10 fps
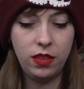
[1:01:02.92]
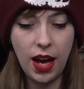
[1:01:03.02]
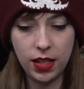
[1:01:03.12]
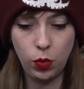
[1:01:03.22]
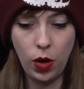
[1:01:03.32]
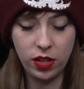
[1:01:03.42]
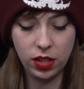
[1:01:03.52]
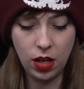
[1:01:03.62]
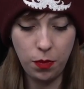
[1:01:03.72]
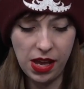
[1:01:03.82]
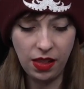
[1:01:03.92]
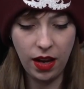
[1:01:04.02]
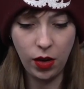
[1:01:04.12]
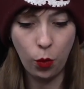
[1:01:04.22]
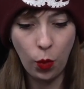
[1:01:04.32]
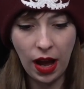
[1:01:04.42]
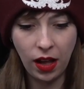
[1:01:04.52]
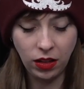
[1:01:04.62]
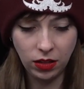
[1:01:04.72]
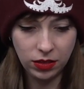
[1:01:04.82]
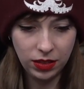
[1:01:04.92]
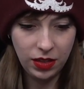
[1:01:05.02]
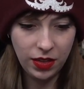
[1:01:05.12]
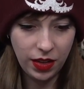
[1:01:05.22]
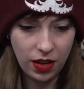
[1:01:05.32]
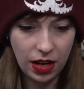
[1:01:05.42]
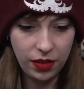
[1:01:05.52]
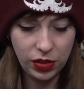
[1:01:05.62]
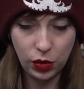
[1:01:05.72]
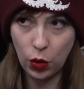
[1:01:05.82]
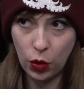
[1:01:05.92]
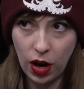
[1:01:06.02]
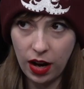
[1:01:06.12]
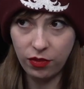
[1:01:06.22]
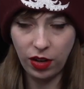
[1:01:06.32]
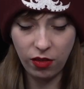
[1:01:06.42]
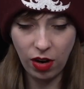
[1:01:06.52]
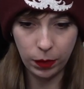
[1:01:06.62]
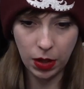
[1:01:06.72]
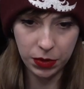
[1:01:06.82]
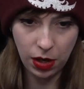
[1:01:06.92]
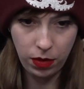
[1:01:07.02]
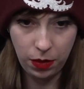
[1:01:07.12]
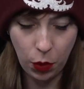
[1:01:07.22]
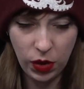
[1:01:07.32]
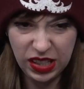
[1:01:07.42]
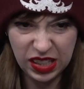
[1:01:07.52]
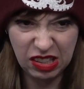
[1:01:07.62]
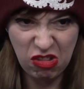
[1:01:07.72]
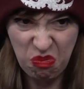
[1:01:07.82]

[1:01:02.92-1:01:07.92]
That's where it's going to be like, well, I've like ramped up so many points.